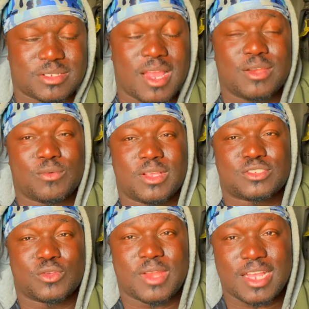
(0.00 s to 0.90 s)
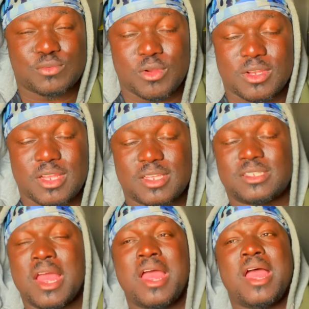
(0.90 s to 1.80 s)
So anyway, so that's what it
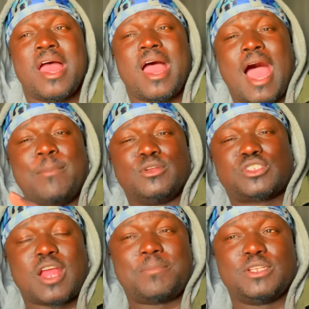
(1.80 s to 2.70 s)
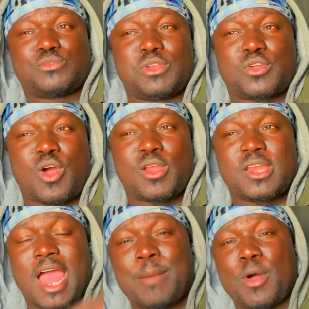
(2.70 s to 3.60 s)
is. I'm going to stop this
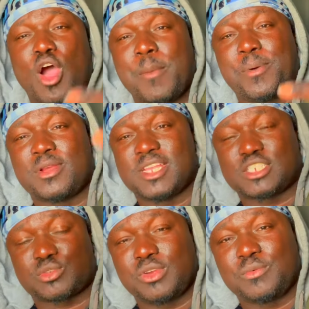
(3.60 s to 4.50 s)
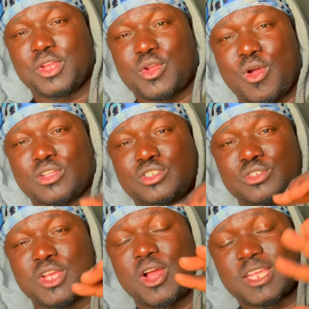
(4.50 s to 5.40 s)
recording. I'm going to hop on their screen record so
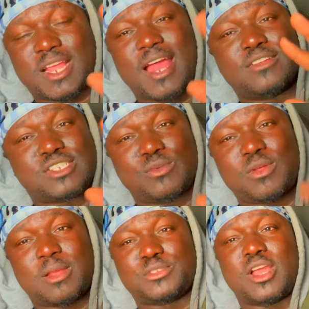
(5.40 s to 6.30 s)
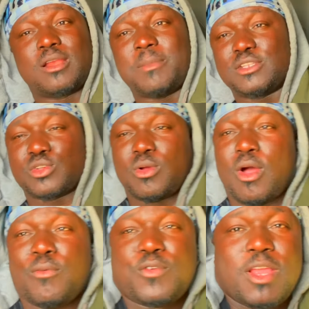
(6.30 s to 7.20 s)
y'all can kind of see what I'm talking about. So
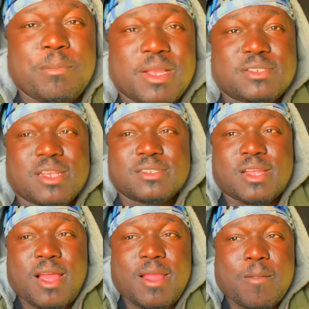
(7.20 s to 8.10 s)
hopefully it makes sense, all right?